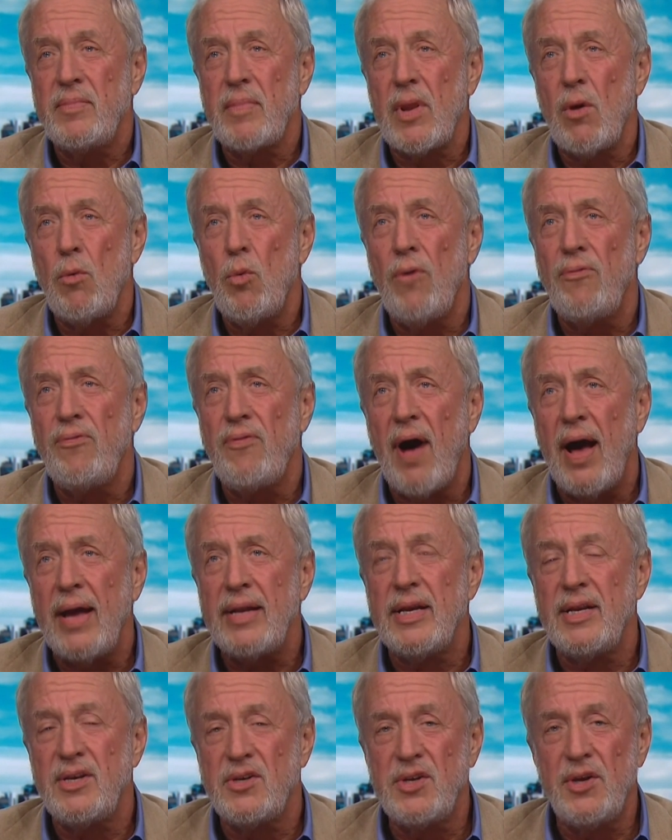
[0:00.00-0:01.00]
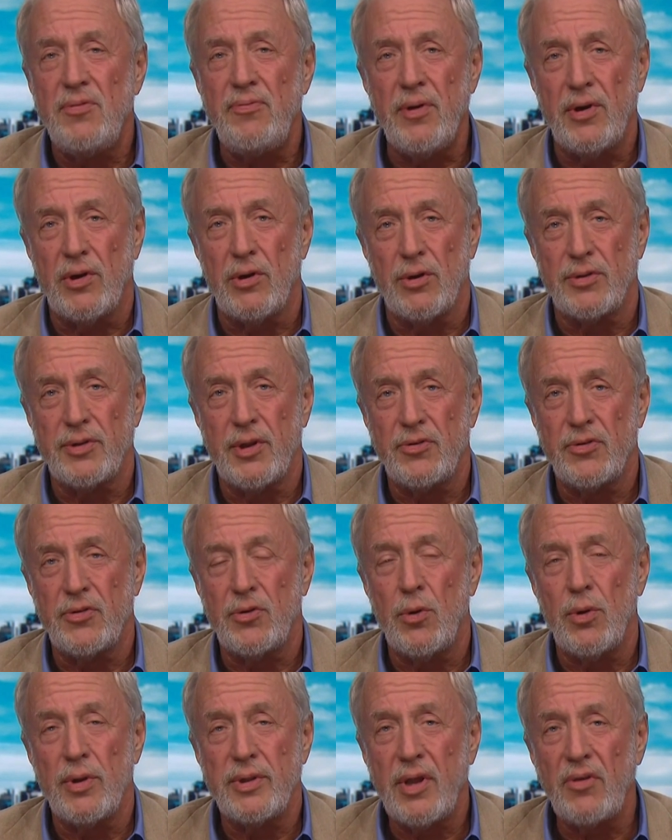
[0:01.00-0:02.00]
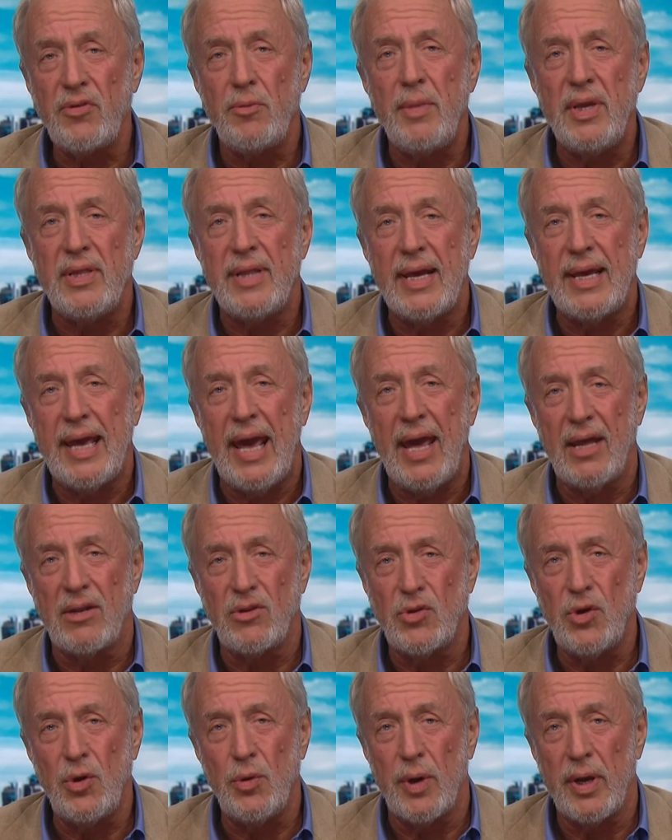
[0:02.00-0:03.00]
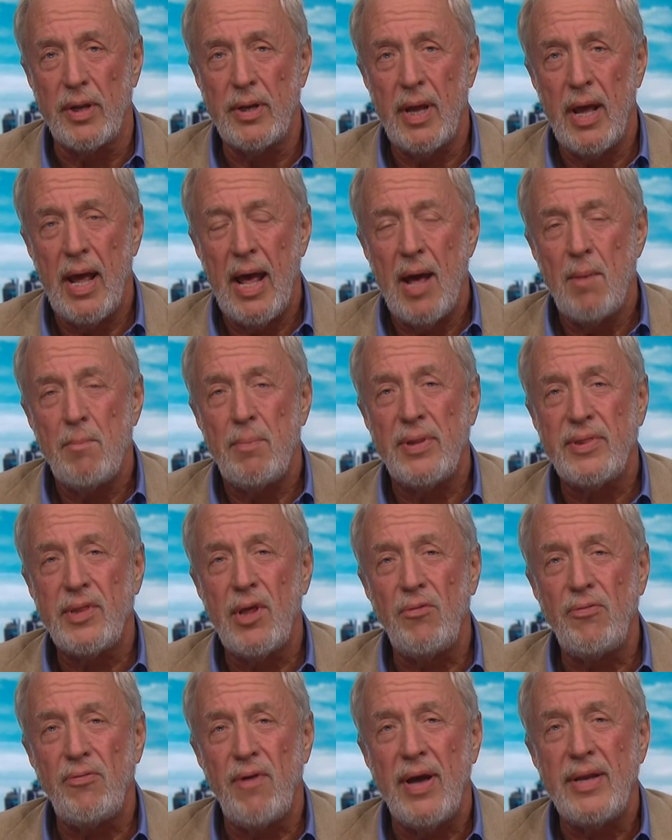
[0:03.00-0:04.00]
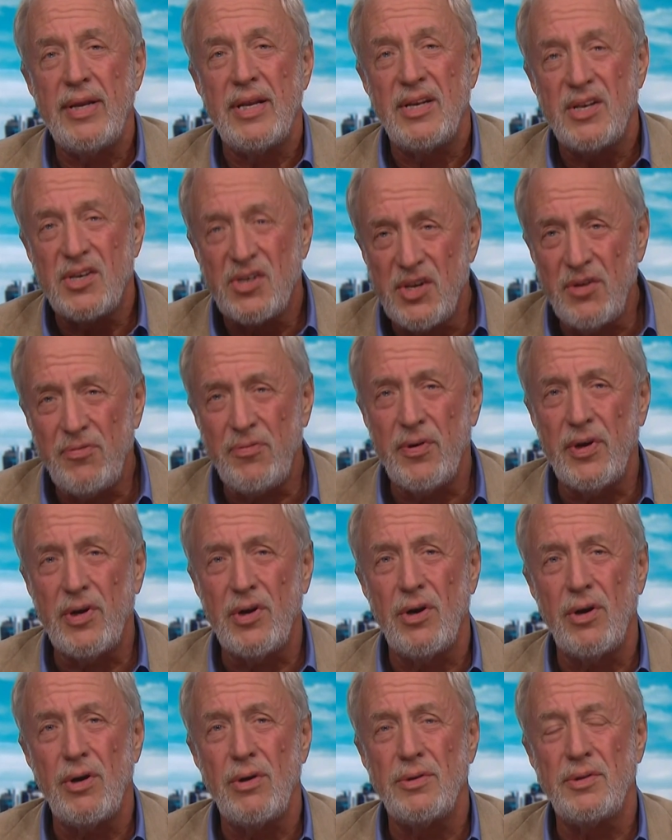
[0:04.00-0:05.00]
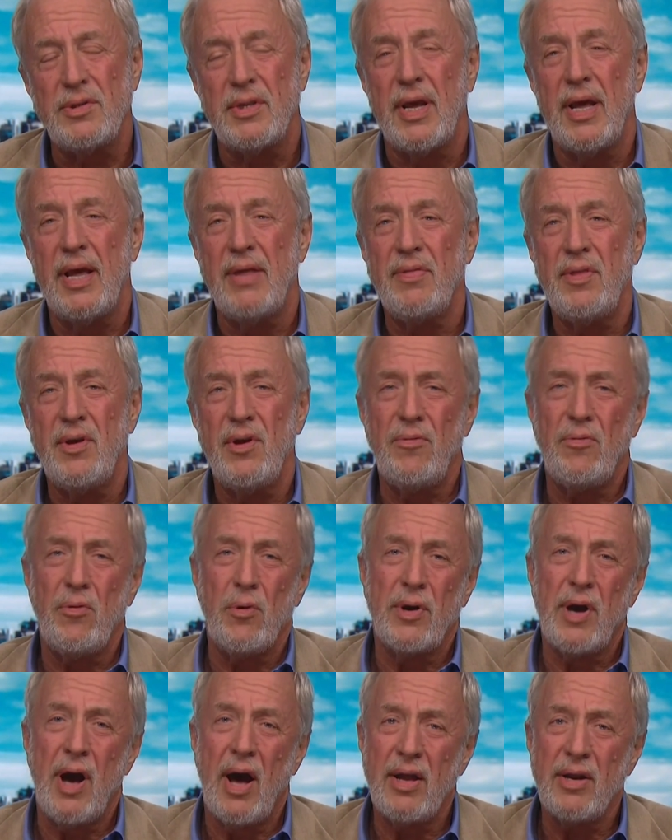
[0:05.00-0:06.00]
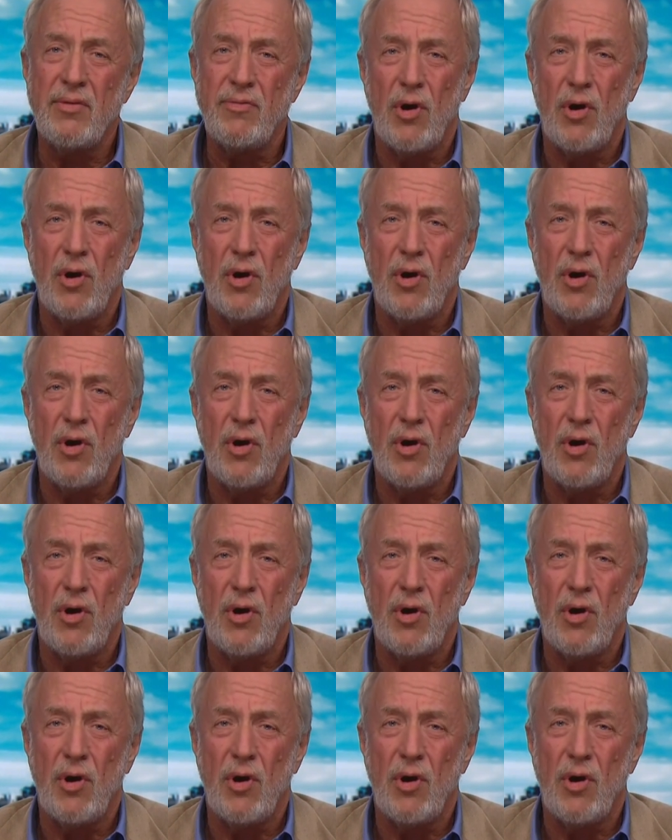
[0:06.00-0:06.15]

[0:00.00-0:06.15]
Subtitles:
will find it difficult at school. It doesn't mean they can't do it, but they'll find it difficult and therefore kind of